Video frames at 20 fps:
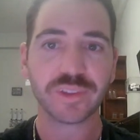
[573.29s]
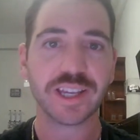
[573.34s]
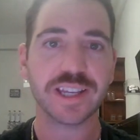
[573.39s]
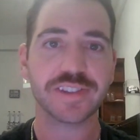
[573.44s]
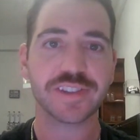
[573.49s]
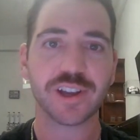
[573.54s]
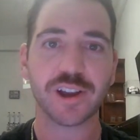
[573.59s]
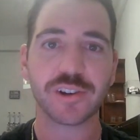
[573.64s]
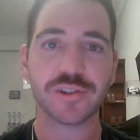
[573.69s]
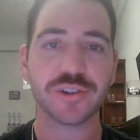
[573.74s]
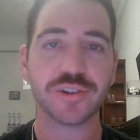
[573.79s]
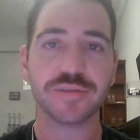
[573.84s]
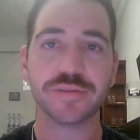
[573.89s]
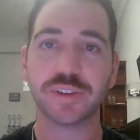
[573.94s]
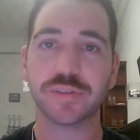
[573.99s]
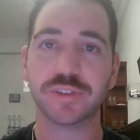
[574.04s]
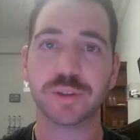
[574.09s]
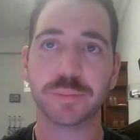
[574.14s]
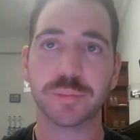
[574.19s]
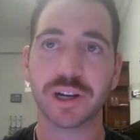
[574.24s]
It's
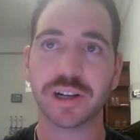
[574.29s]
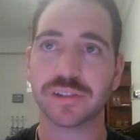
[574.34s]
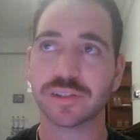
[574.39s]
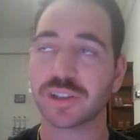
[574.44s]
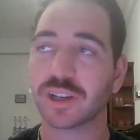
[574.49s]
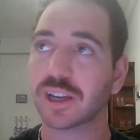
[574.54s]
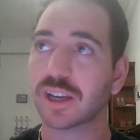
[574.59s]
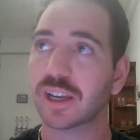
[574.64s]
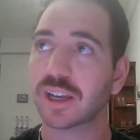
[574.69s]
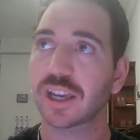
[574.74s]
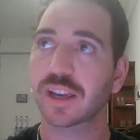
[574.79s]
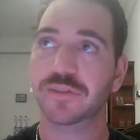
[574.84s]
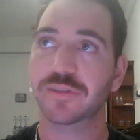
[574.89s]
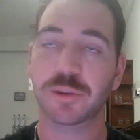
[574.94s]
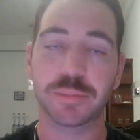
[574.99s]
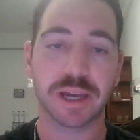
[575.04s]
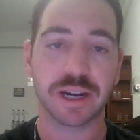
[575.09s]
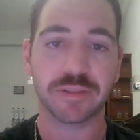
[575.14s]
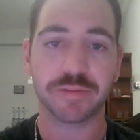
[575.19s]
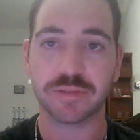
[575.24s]
$150 if
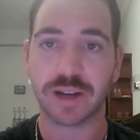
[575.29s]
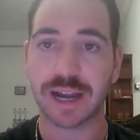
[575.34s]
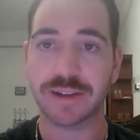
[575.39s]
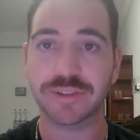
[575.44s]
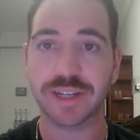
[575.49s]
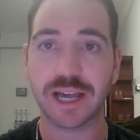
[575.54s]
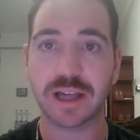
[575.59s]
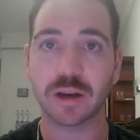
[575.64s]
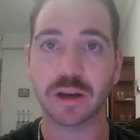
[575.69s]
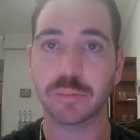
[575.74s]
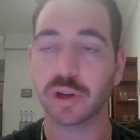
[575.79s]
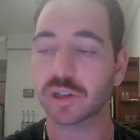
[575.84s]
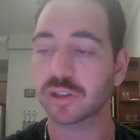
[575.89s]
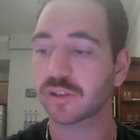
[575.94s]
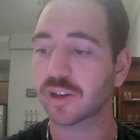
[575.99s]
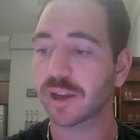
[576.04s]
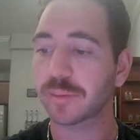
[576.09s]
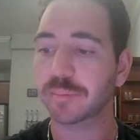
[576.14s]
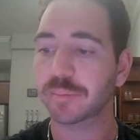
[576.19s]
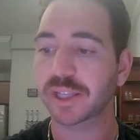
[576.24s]
you bet a $5
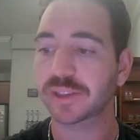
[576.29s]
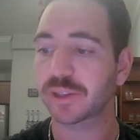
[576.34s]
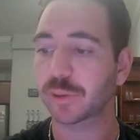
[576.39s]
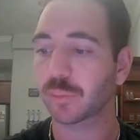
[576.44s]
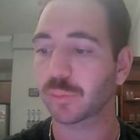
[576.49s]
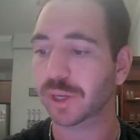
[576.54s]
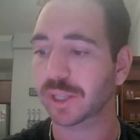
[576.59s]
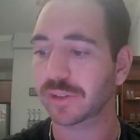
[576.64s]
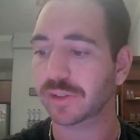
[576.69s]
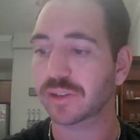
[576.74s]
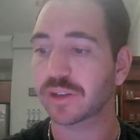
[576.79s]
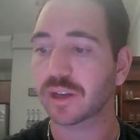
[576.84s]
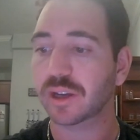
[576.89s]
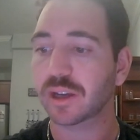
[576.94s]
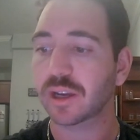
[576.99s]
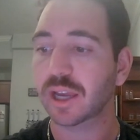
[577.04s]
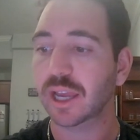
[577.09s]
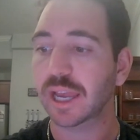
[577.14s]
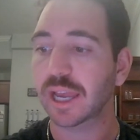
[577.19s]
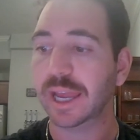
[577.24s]
moneyline bet that wins.
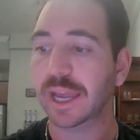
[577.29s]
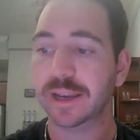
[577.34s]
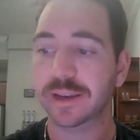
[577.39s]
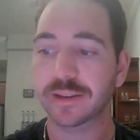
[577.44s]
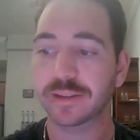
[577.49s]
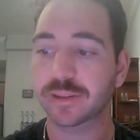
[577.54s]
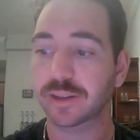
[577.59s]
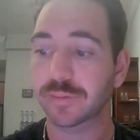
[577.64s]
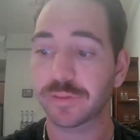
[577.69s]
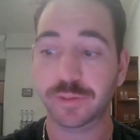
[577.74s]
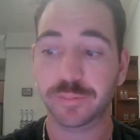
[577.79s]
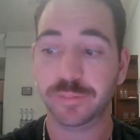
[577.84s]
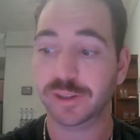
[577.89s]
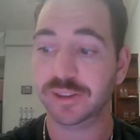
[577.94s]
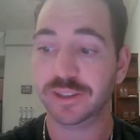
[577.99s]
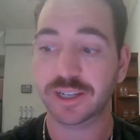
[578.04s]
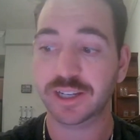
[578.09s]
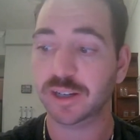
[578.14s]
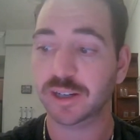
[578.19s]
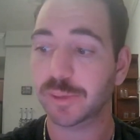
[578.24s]
And if you've
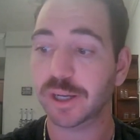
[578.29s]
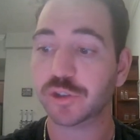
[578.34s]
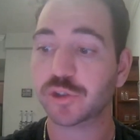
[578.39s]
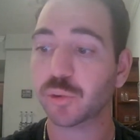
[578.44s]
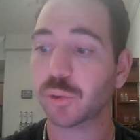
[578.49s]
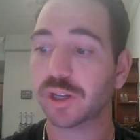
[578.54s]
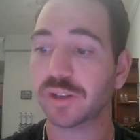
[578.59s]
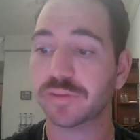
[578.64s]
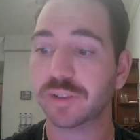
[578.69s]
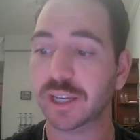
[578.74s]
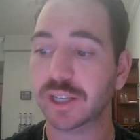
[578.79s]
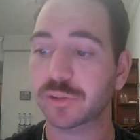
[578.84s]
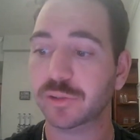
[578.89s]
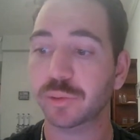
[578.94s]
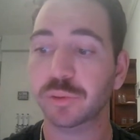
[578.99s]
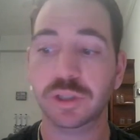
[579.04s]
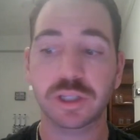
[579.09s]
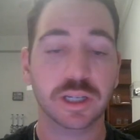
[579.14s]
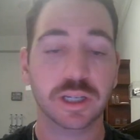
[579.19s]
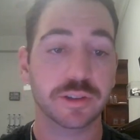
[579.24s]
been thinking about joining
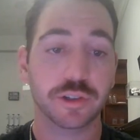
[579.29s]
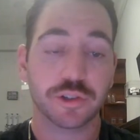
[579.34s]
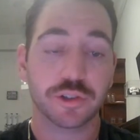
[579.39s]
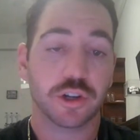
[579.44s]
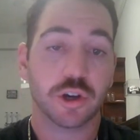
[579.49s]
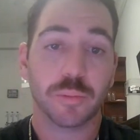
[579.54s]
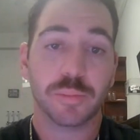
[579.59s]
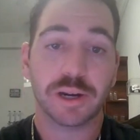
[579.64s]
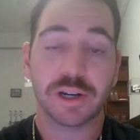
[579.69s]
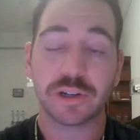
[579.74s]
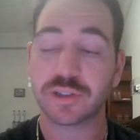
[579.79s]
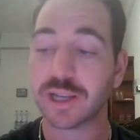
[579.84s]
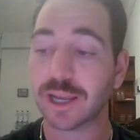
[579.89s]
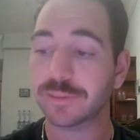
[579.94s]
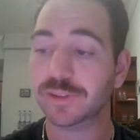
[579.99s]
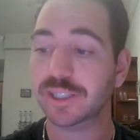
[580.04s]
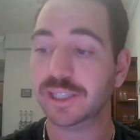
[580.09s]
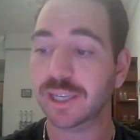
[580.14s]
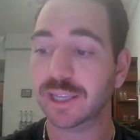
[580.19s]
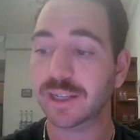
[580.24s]
FanDuel, there's no better
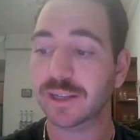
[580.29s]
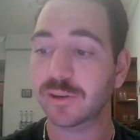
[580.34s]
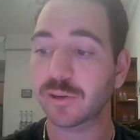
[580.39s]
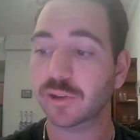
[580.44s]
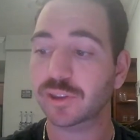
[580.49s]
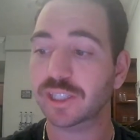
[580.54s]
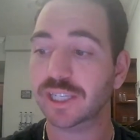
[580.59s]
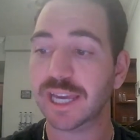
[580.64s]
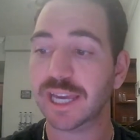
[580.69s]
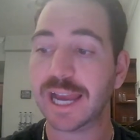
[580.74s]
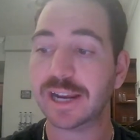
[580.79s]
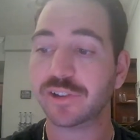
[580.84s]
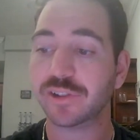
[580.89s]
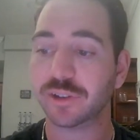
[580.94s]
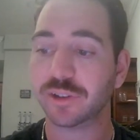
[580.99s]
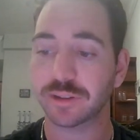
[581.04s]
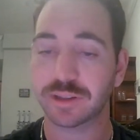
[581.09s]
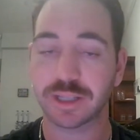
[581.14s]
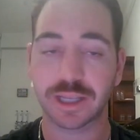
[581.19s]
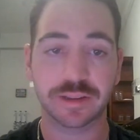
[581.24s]
time to get in on the
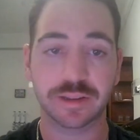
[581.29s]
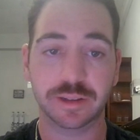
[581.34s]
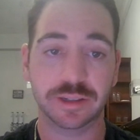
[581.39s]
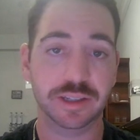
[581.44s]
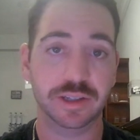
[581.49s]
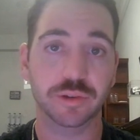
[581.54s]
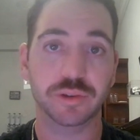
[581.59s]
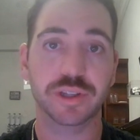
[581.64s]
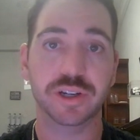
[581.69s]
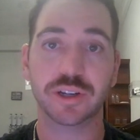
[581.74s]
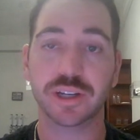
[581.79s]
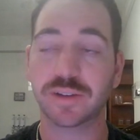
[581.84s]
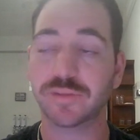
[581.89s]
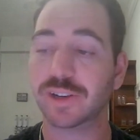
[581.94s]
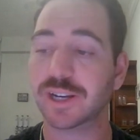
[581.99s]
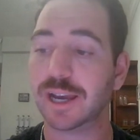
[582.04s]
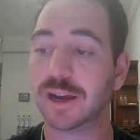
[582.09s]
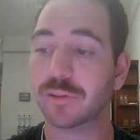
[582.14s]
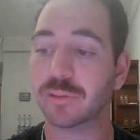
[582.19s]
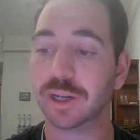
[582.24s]
action than the deal they're
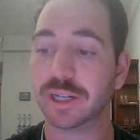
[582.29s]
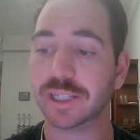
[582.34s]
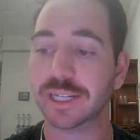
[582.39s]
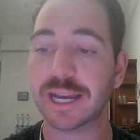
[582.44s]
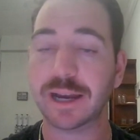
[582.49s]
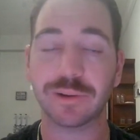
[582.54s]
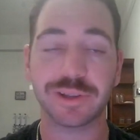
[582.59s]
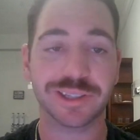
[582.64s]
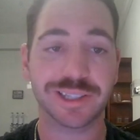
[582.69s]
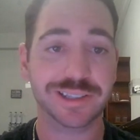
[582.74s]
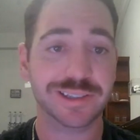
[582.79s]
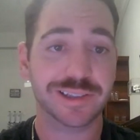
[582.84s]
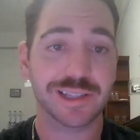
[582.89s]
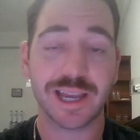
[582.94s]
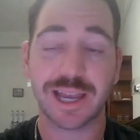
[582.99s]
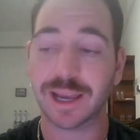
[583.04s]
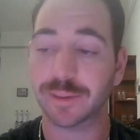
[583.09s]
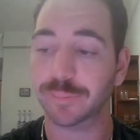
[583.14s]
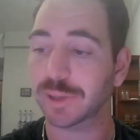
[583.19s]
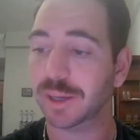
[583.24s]
giving out right now. And this
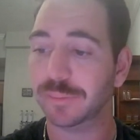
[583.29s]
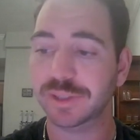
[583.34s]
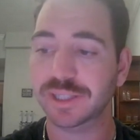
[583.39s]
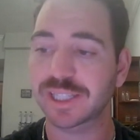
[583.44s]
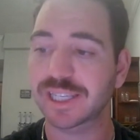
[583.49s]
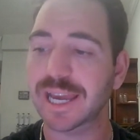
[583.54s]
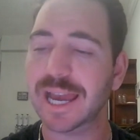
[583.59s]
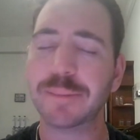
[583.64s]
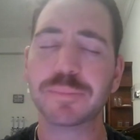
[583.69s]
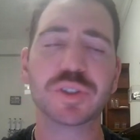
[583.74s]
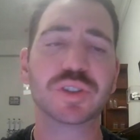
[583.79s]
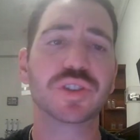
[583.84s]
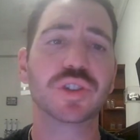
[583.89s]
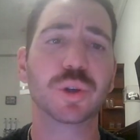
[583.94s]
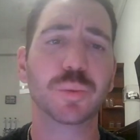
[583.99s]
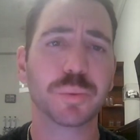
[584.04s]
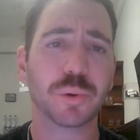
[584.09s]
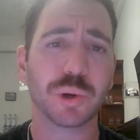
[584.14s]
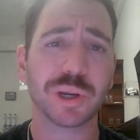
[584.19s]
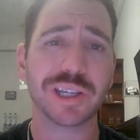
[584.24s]
time, I mean, the app's
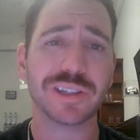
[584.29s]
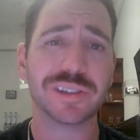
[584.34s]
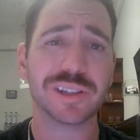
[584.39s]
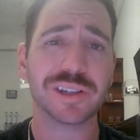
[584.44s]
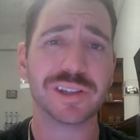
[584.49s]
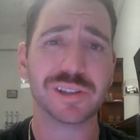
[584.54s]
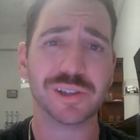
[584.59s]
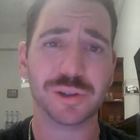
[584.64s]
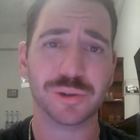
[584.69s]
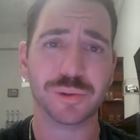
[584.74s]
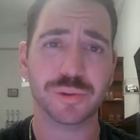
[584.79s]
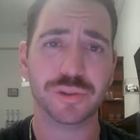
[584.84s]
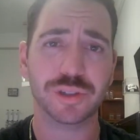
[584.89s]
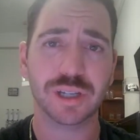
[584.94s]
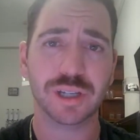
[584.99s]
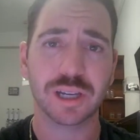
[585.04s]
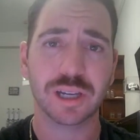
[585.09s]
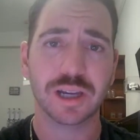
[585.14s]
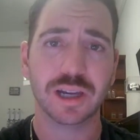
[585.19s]
super easy to use.